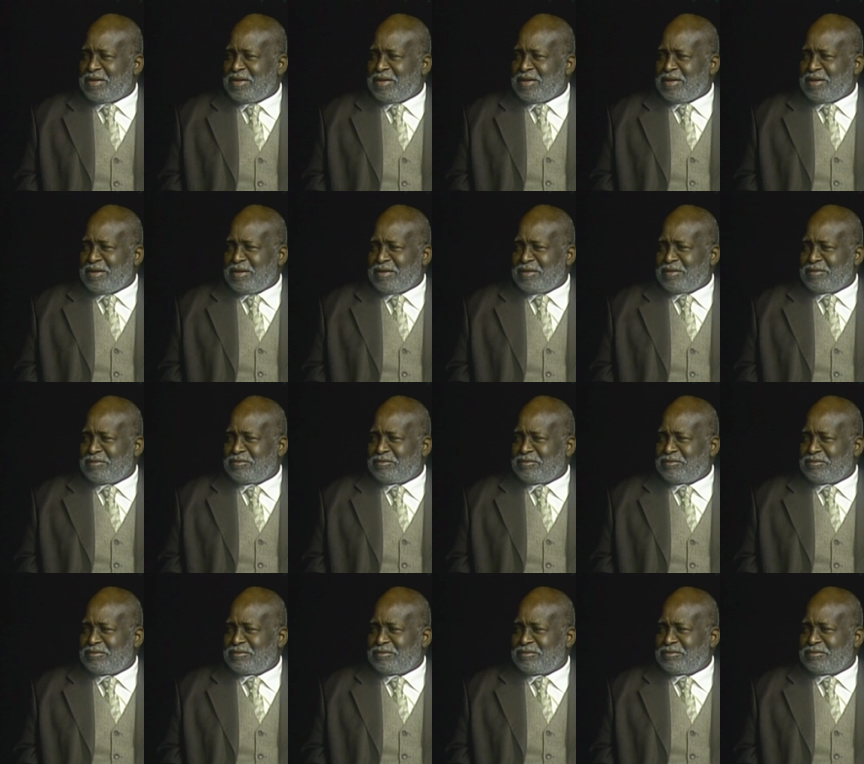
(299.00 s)
They gave me the
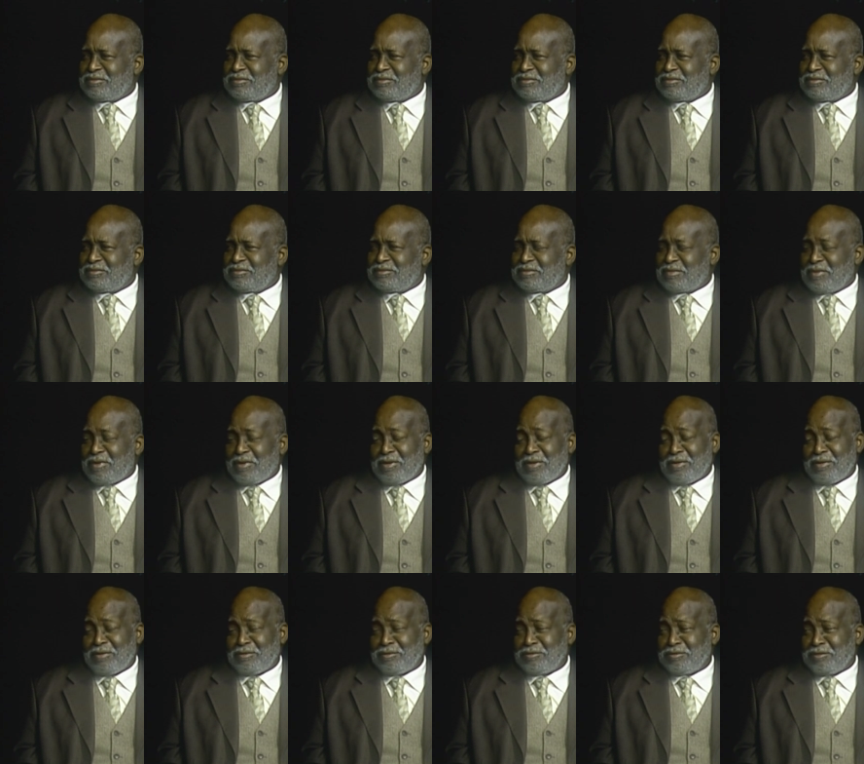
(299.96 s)
sugar cube.
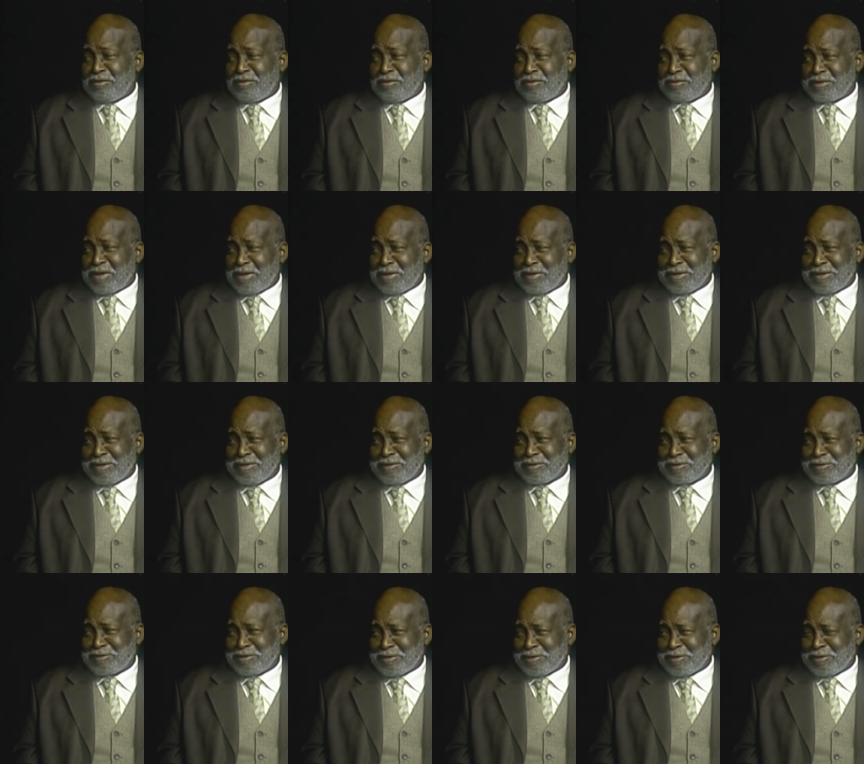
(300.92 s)
I don't know. I ain't getting no
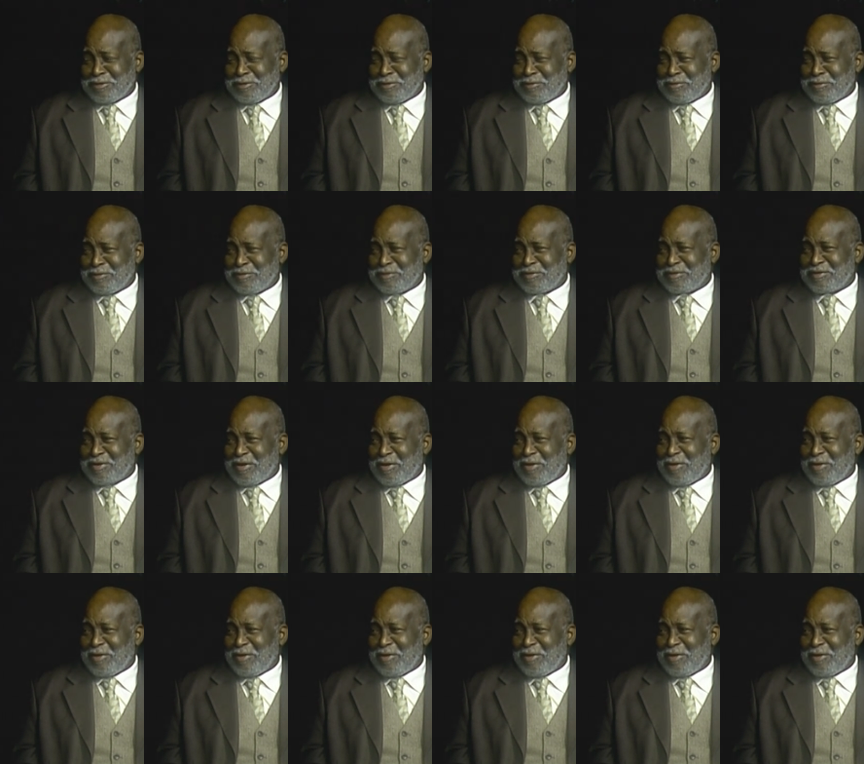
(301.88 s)
sugar cube.